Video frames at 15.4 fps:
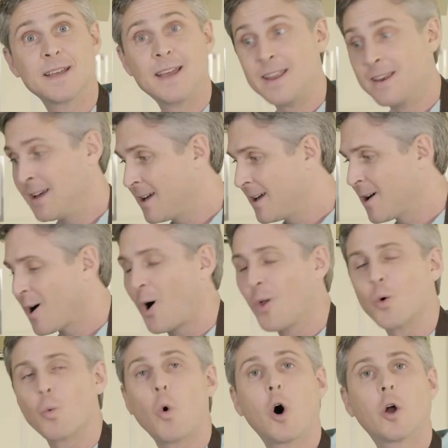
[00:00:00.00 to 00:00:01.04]
then all
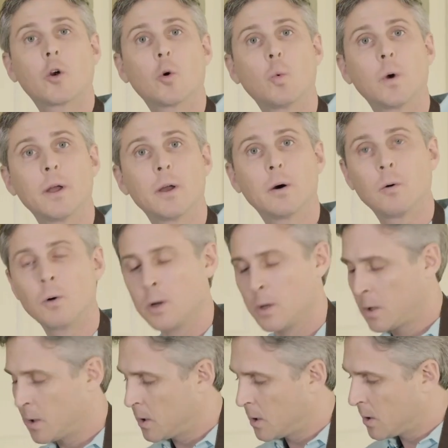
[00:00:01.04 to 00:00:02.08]
the water will
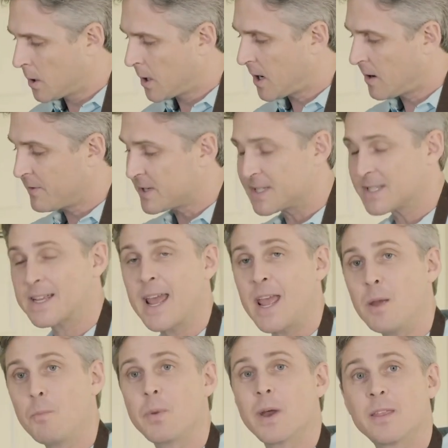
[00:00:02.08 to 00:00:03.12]
kind of
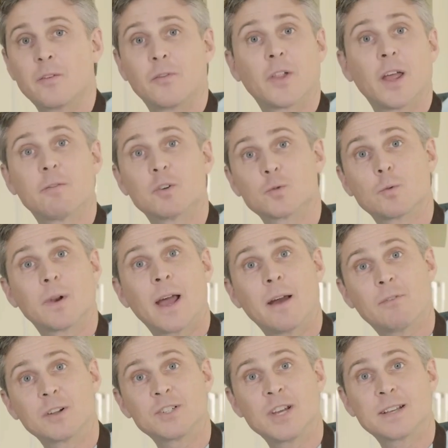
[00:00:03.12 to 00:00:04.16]
escape and the flavors won't
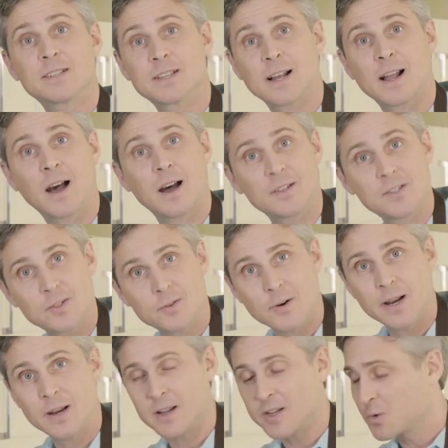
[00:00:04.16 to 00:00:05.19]
have a chance to
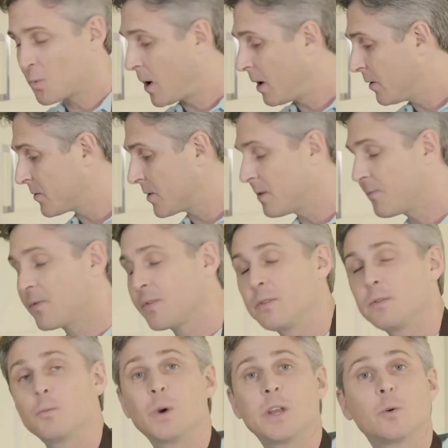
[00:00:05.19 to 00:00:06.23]
concentrate as well as
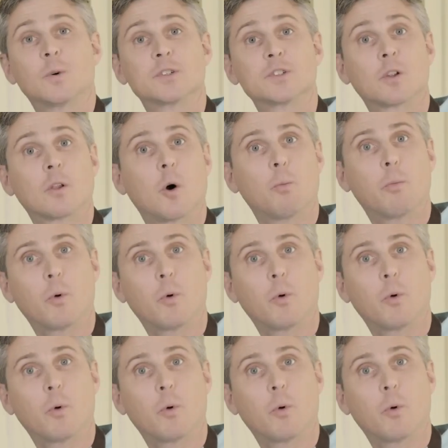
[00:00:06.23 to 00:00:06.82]
if we do a slow